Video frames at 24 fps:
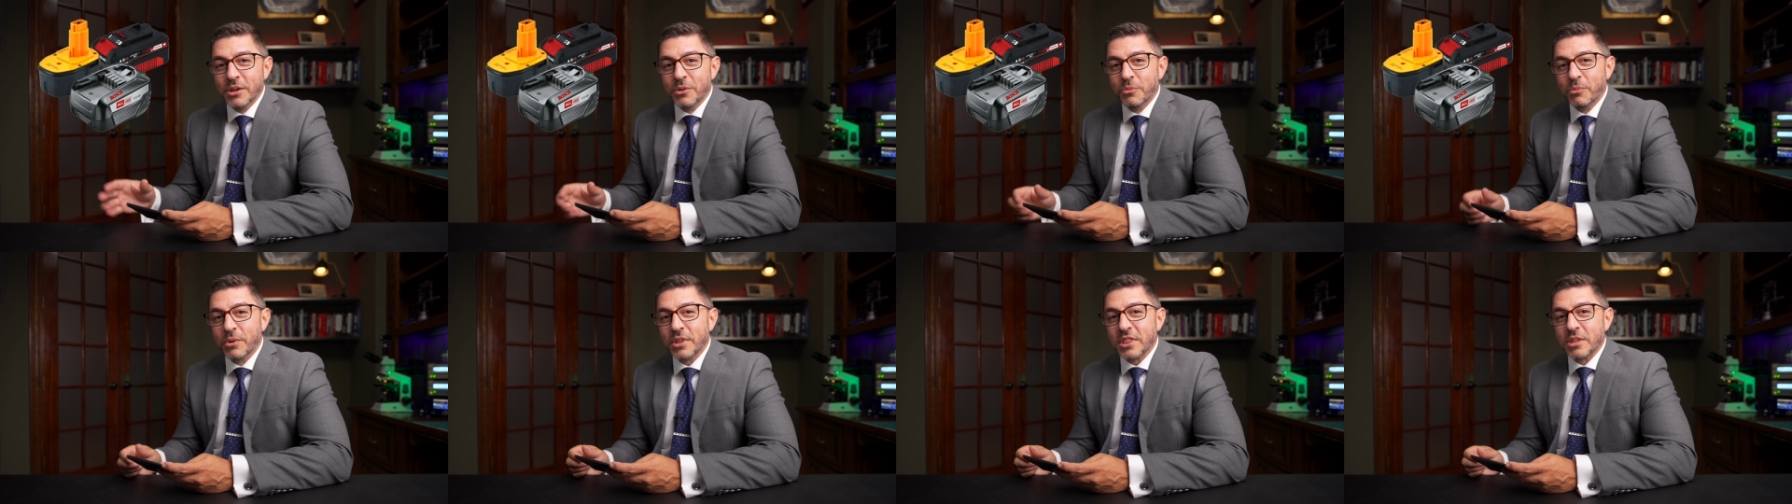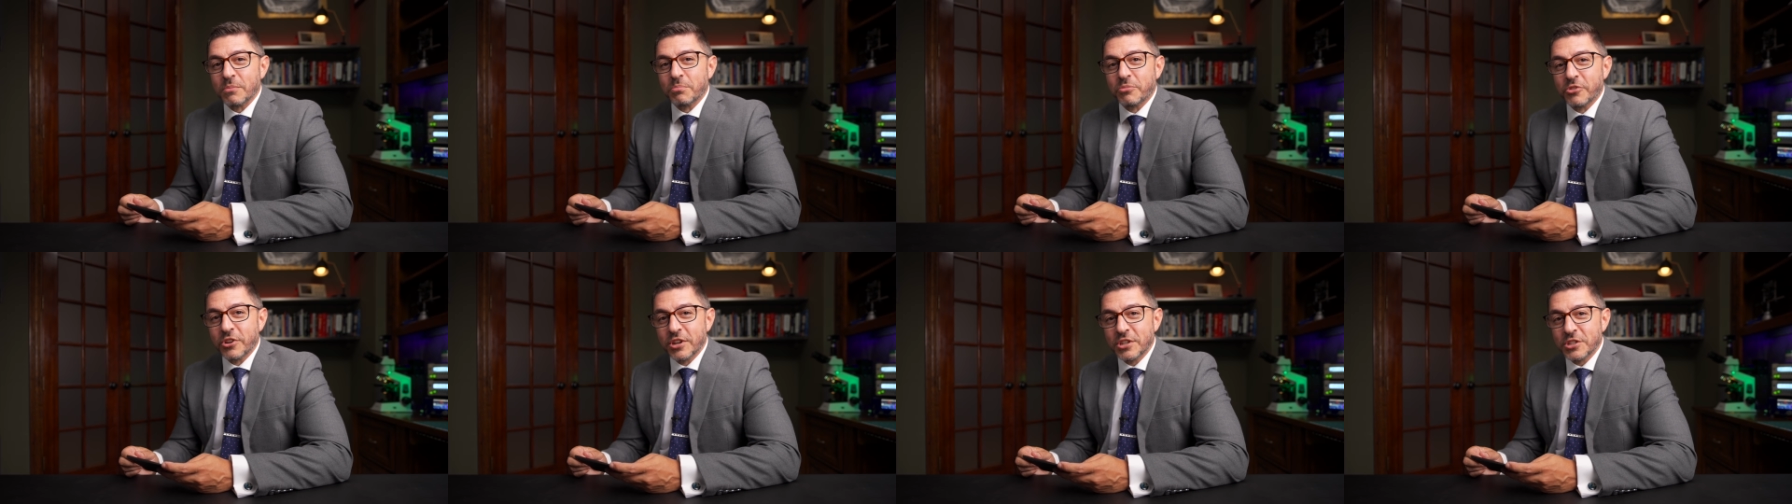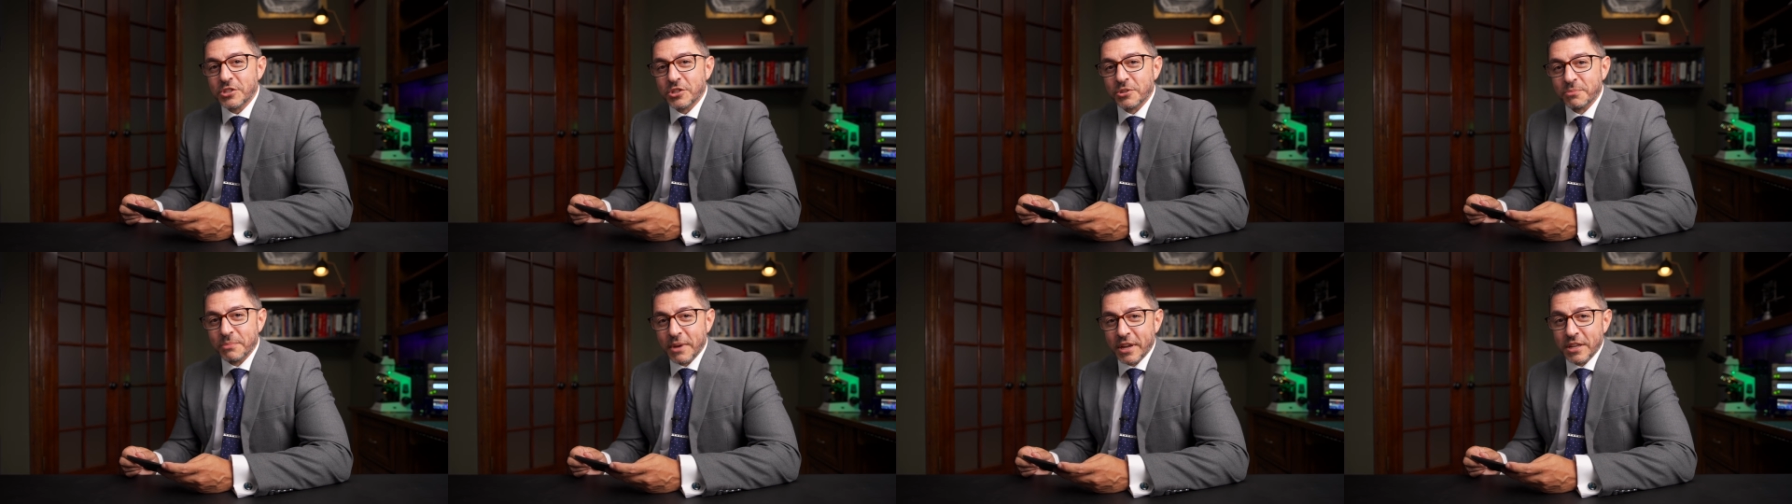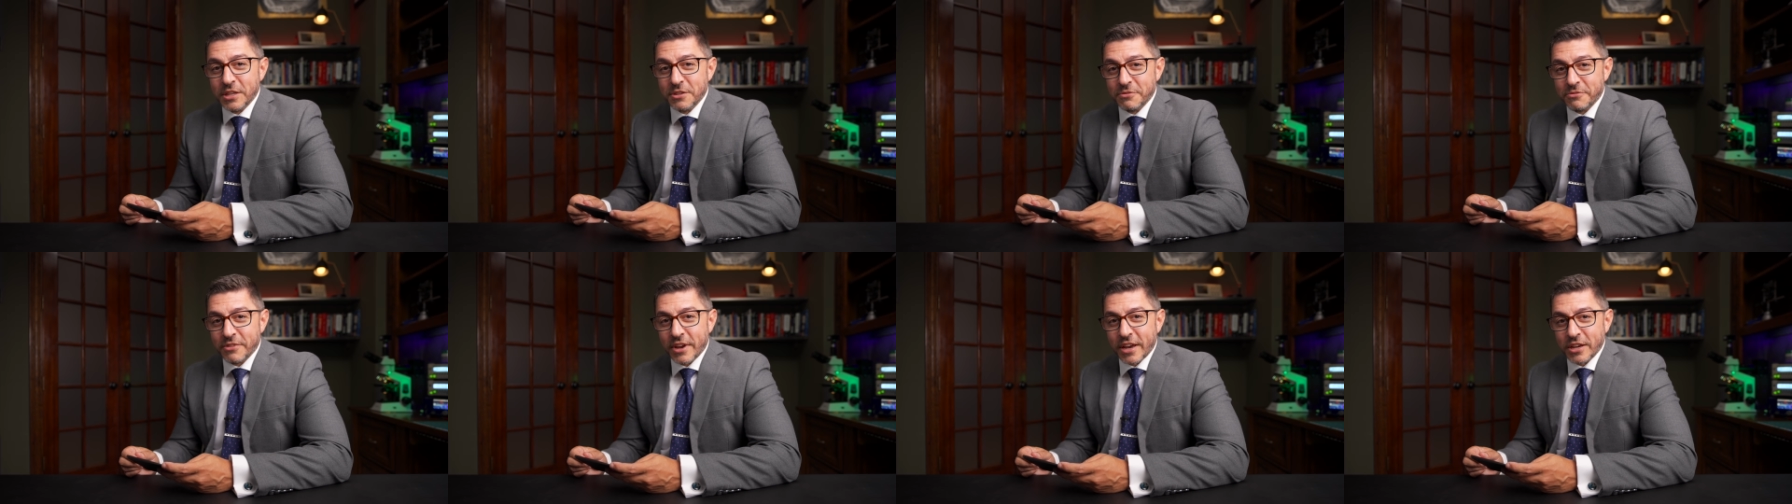what the printer
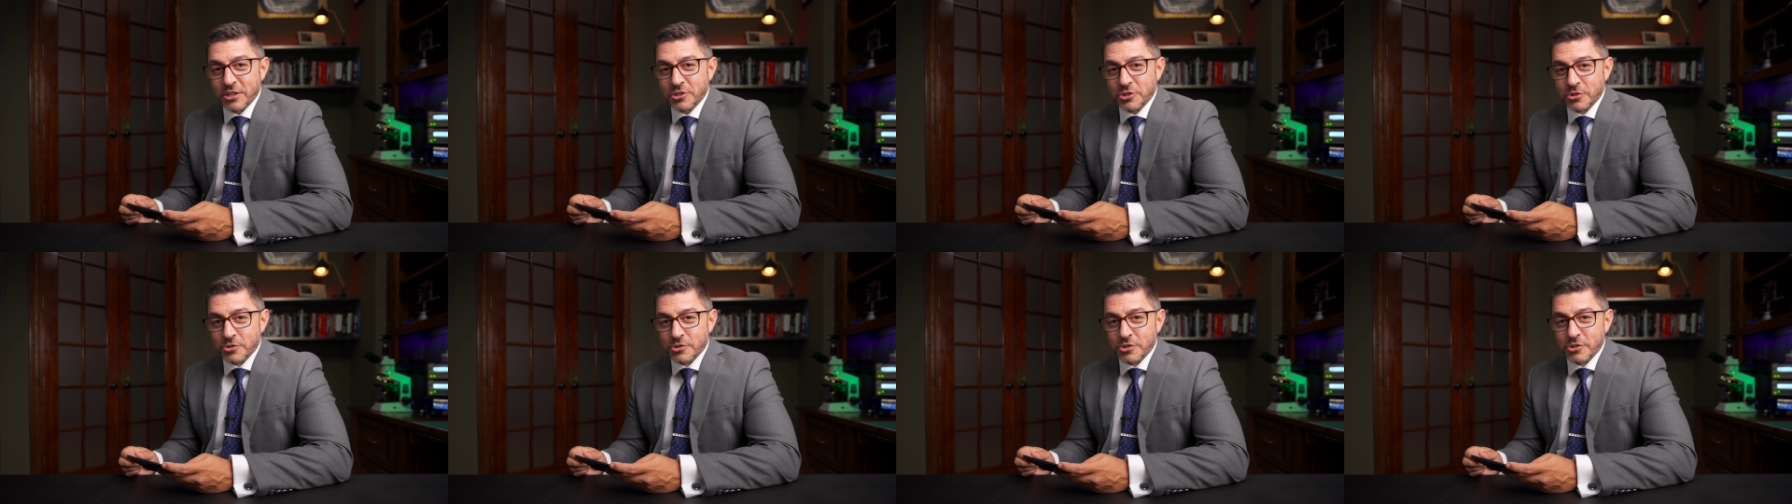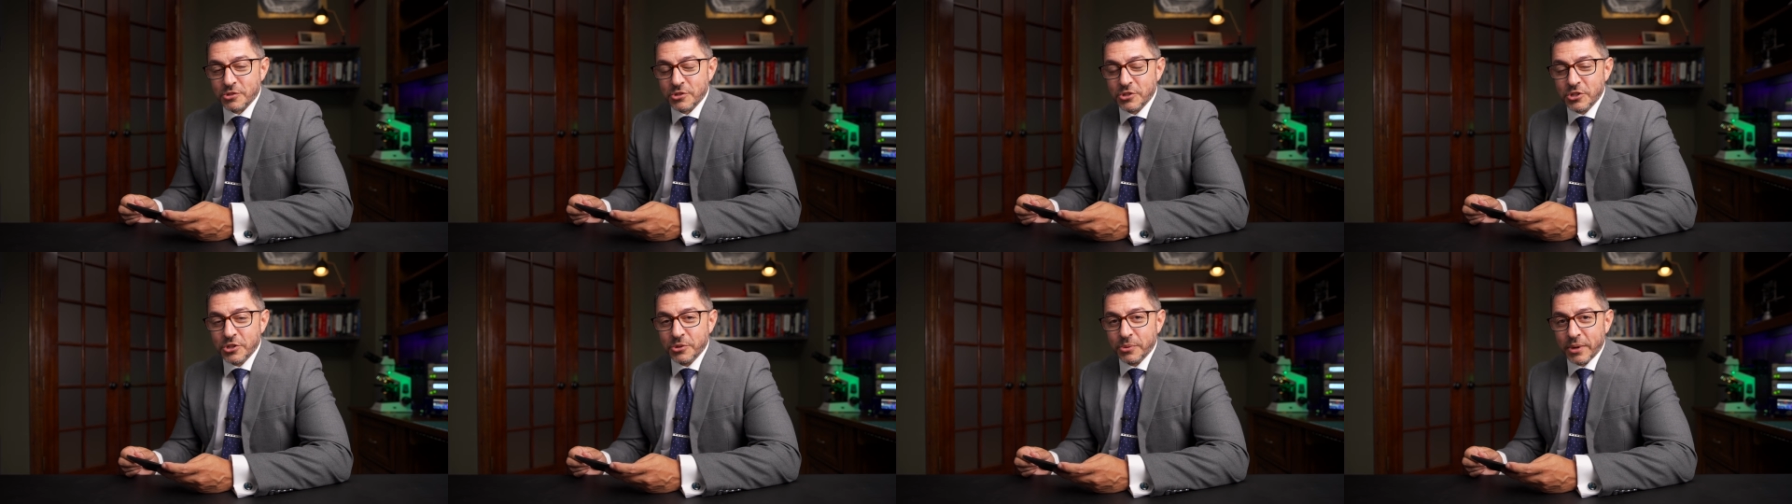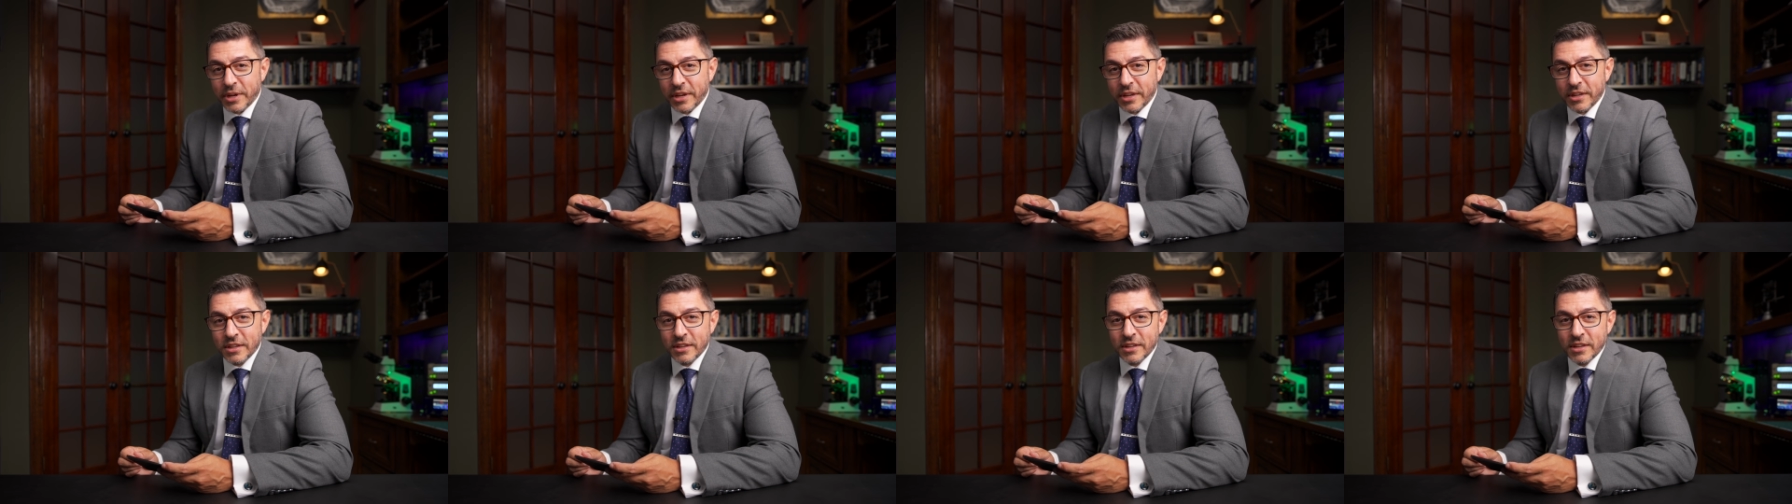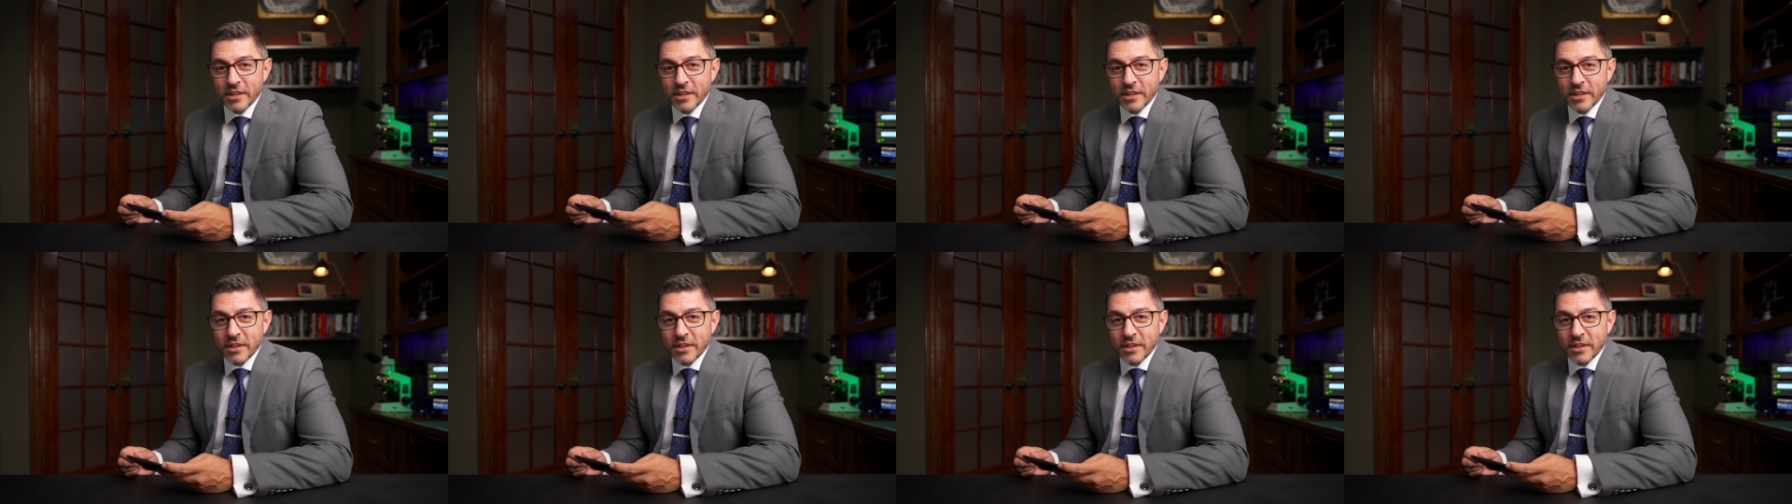manufacturers are doing.